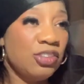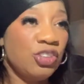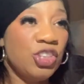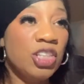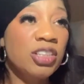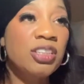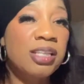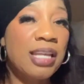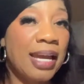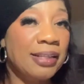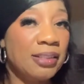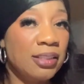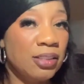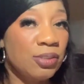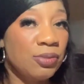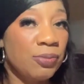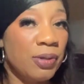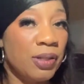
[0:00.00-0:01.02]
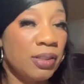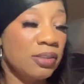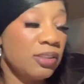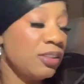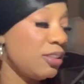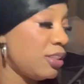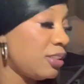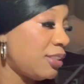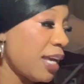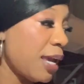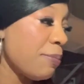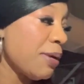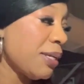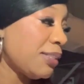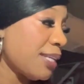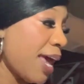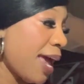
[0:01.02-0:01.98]
just like this one. The same
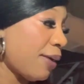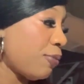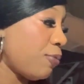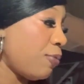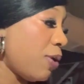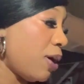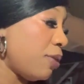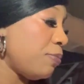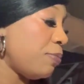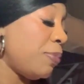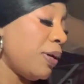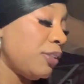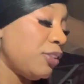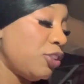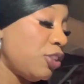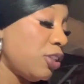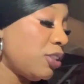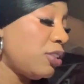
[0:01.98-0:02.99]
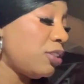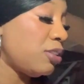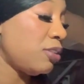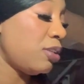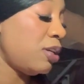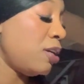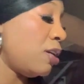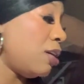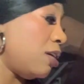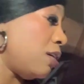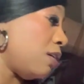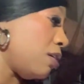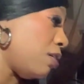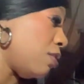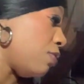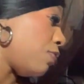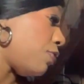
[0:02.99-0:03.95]
exact one, but just
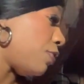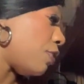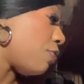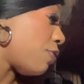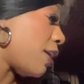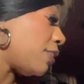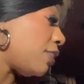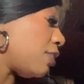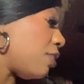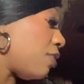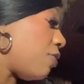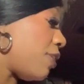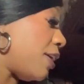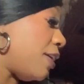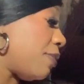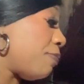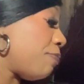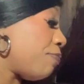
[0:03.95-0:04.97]
fluorescent green